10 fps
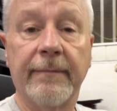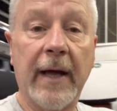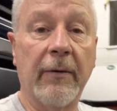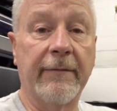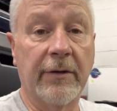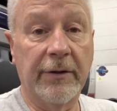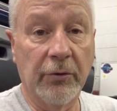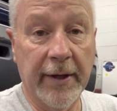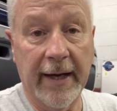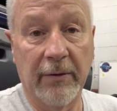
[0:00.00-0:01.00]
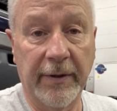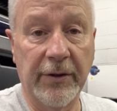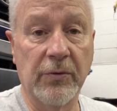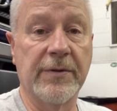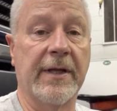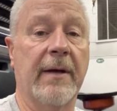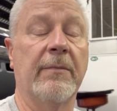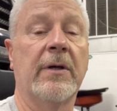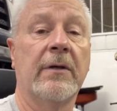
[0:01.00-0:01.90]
However, you can't reuse them.